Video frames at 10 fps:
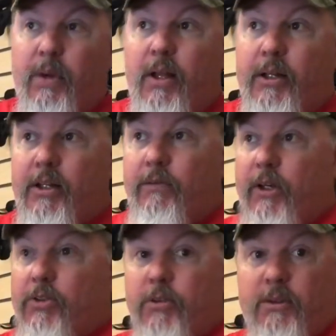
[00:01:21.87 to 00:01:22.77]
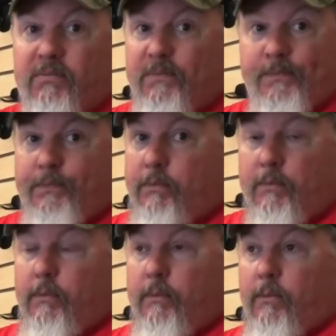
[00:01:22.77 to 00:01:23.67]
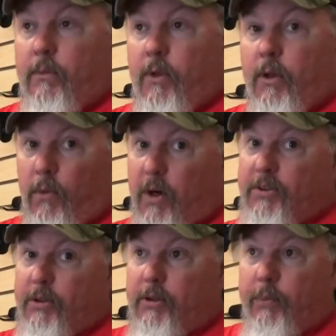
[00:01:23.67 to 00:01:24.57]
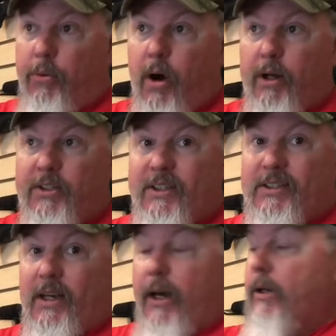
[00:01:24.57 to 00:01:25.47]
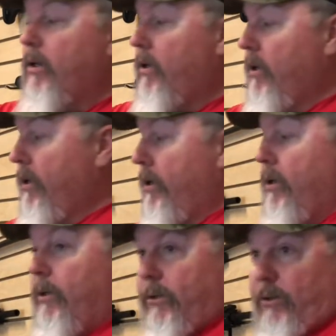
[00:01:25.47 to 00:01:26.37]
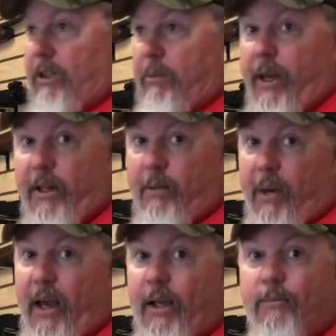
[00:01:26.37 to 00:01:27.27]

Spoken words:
it individually, it wasn't the products inside. Stick my head in the bag,